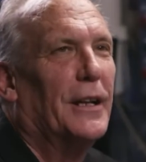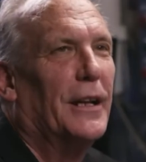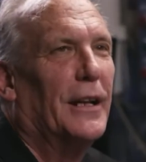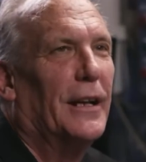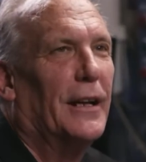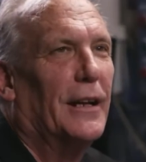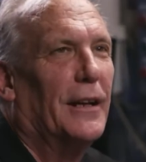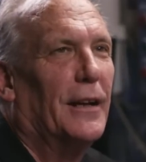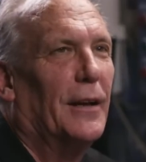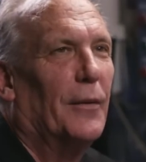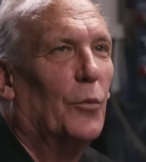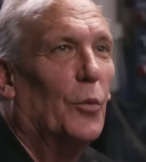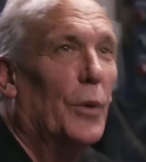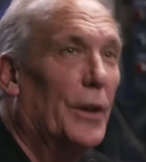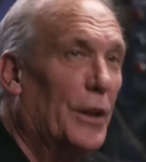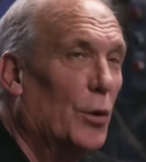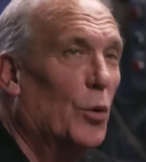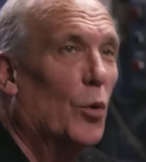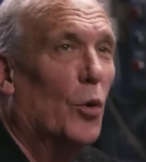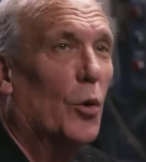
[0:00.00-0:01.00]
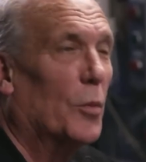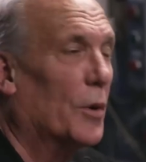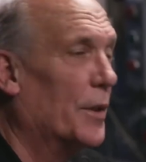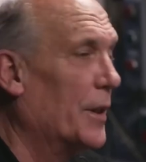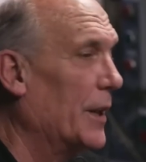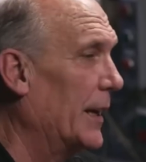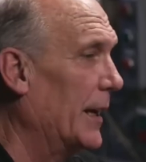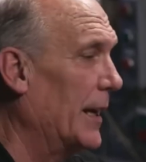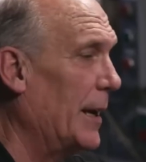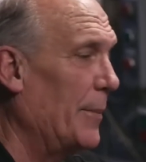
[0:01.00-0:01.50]
thing with a normal
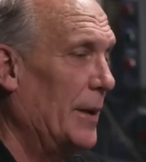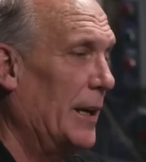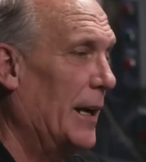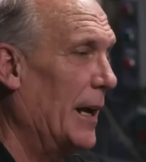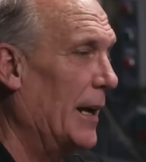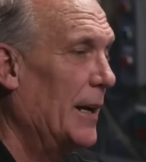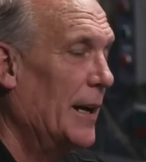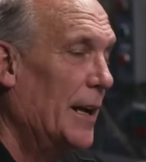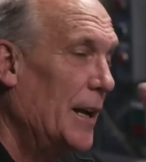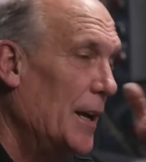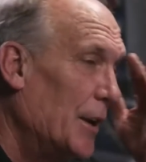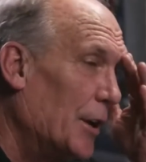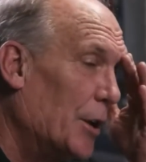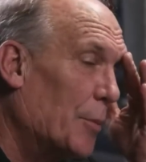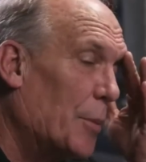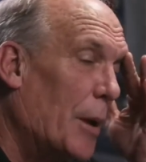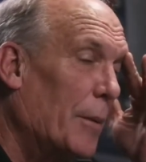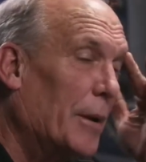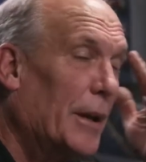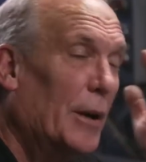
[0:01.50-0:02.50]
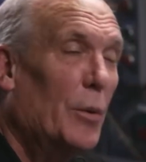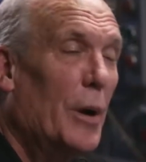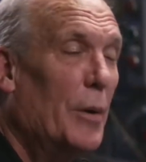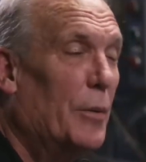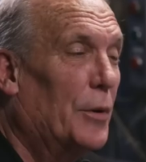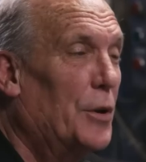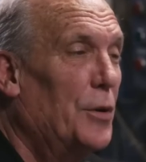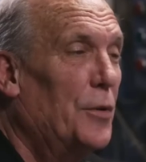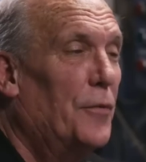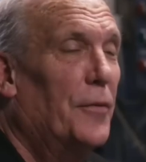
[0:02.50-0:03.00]
thing, and I mean, you could probably get away
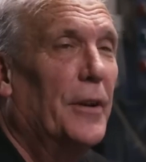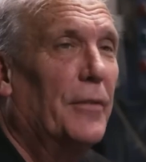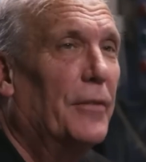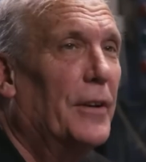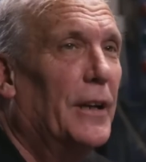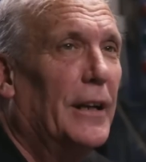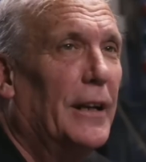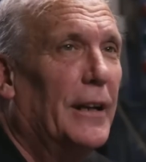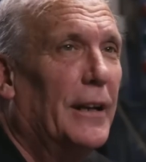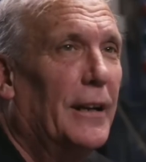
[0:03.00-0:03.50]
with 250.